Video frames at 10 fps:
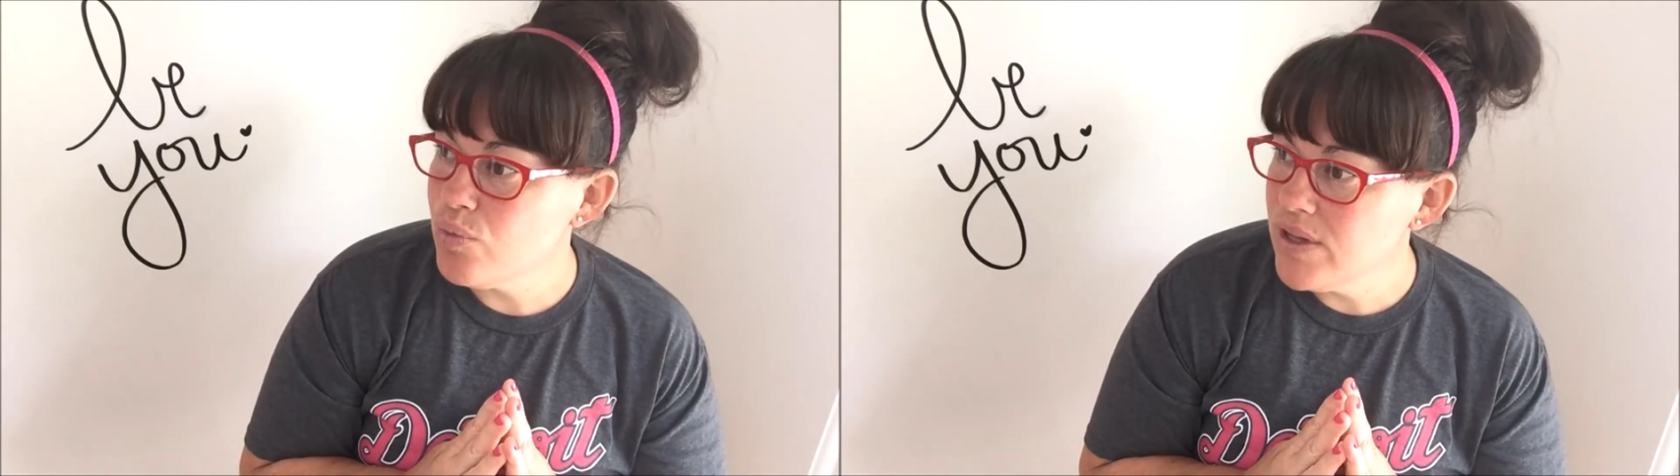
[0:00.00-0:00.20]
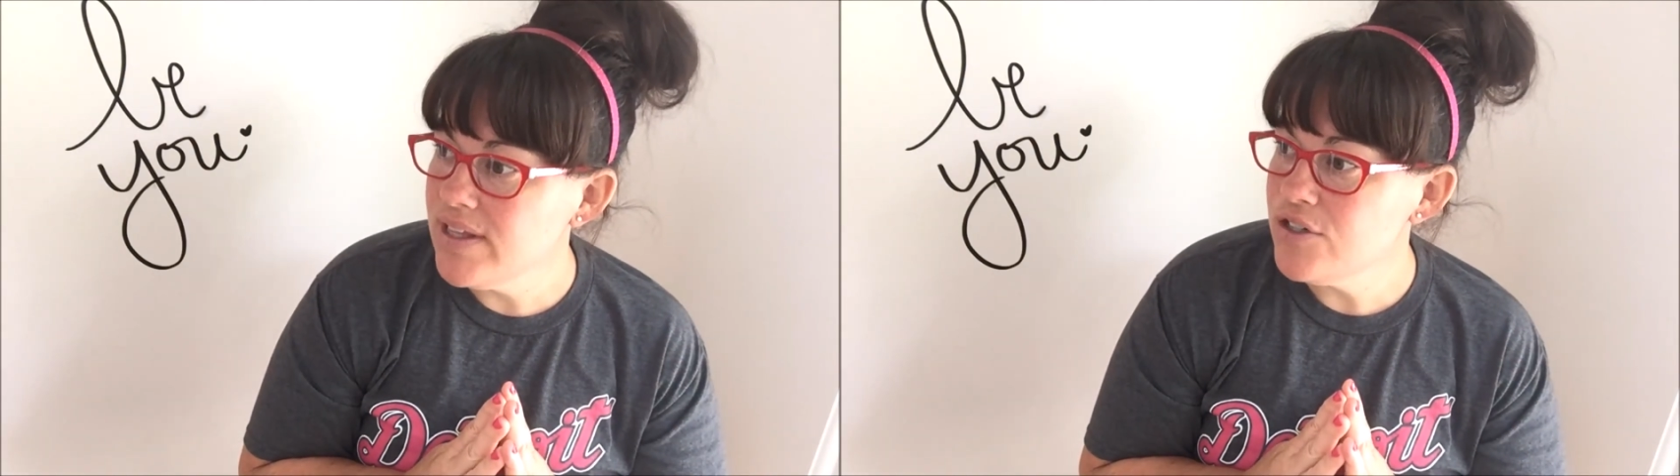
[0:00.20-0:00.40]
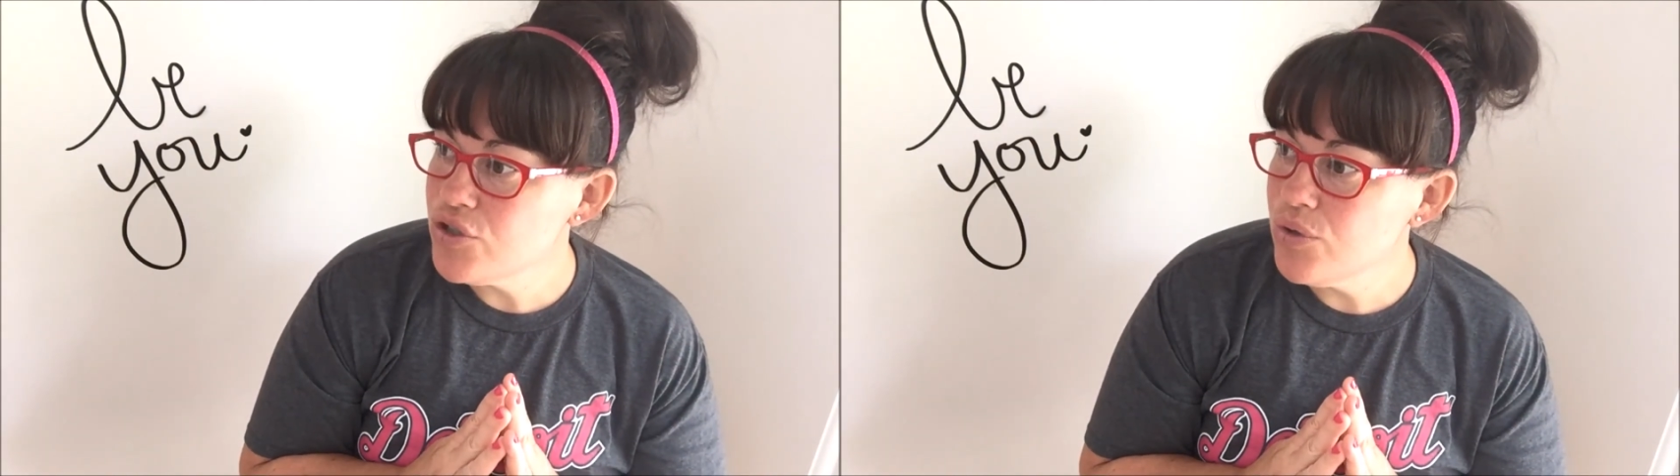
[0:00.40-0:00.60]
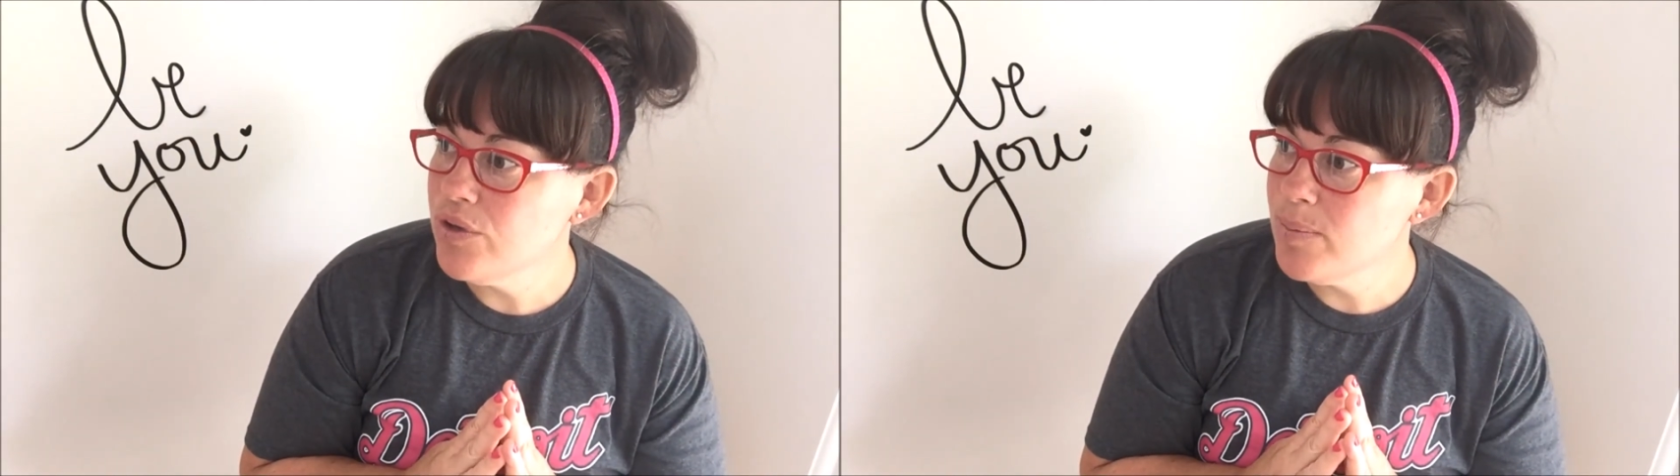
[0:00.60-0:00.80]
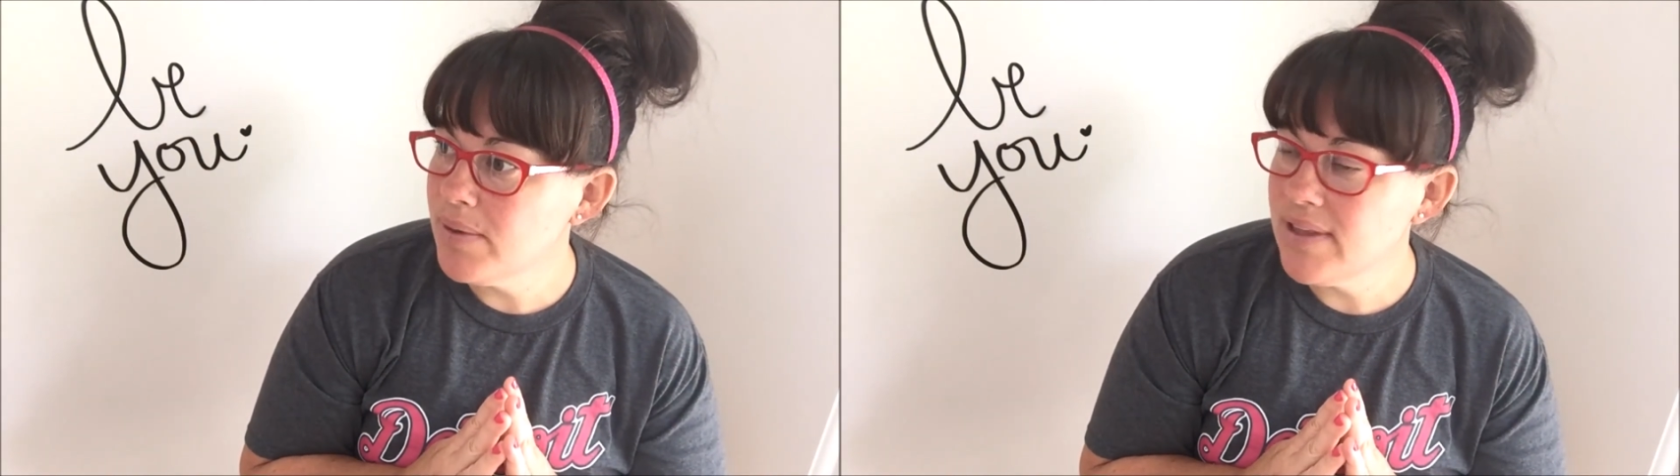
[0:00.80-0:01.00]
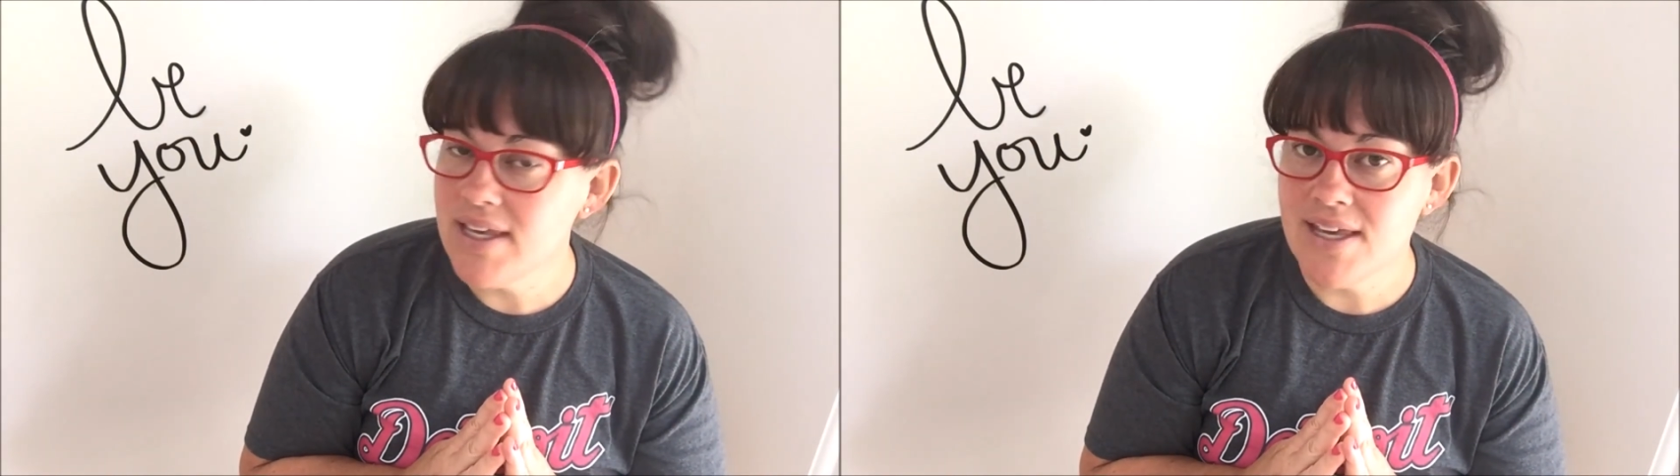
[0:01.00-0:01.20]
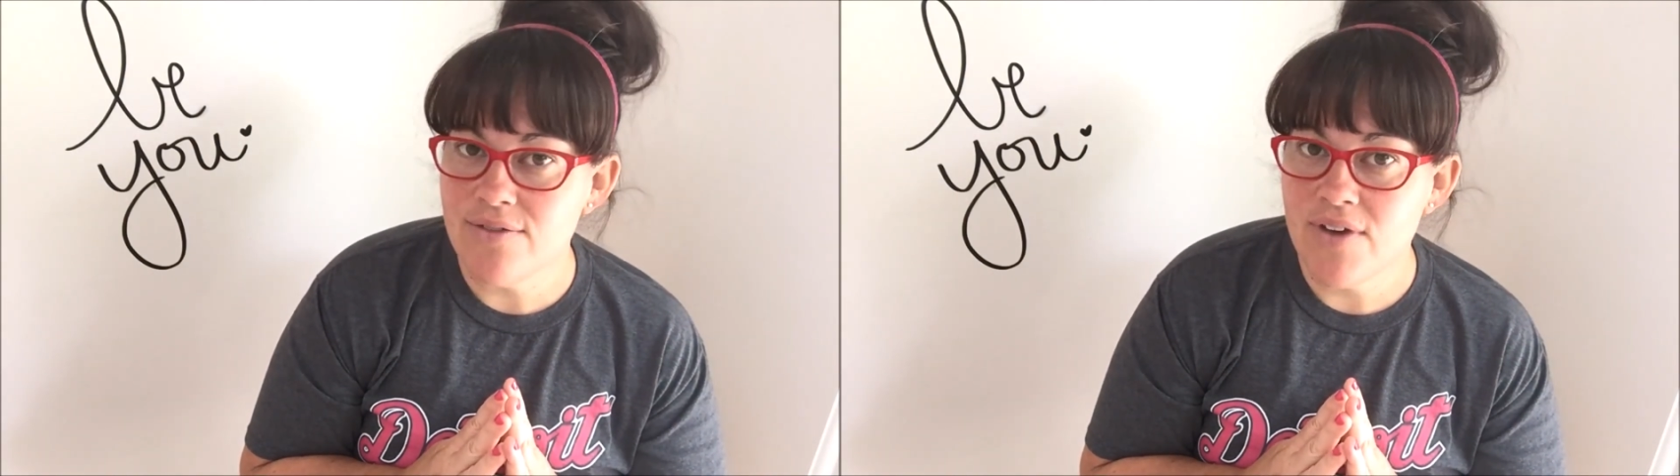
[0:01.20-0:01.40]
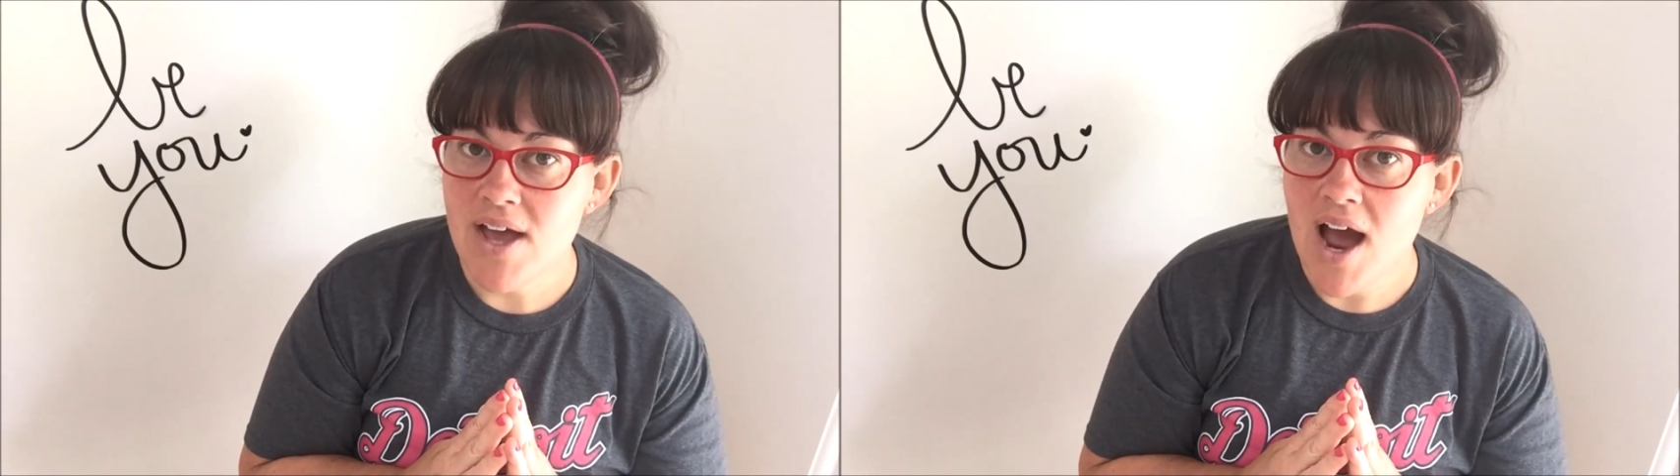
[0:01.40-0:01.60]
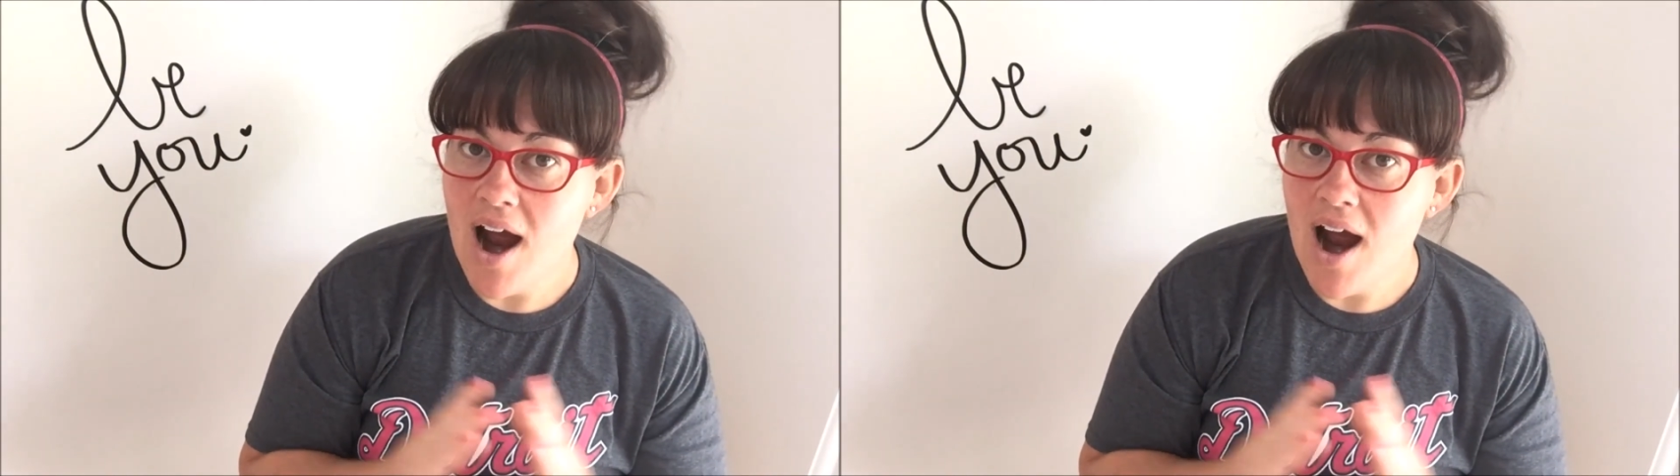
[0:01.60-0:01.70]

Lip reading: really truly believe